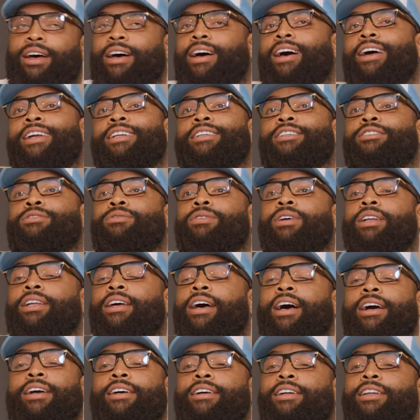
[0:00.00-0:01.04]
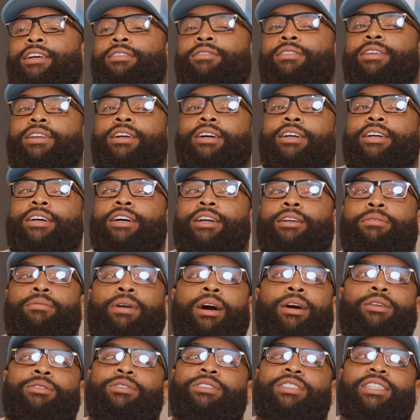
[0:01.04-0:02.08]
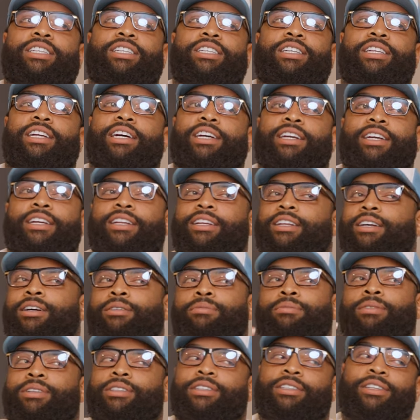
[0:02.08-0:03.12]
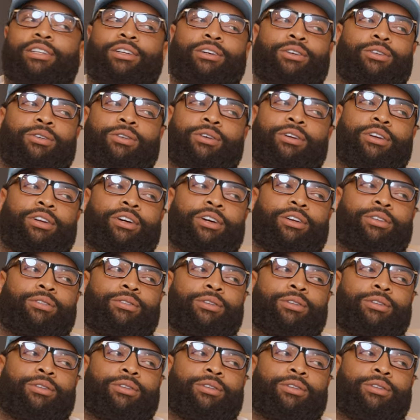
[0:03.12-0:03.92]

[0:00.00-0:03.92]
I couldn't even look at him. I was just looking up into the corner of the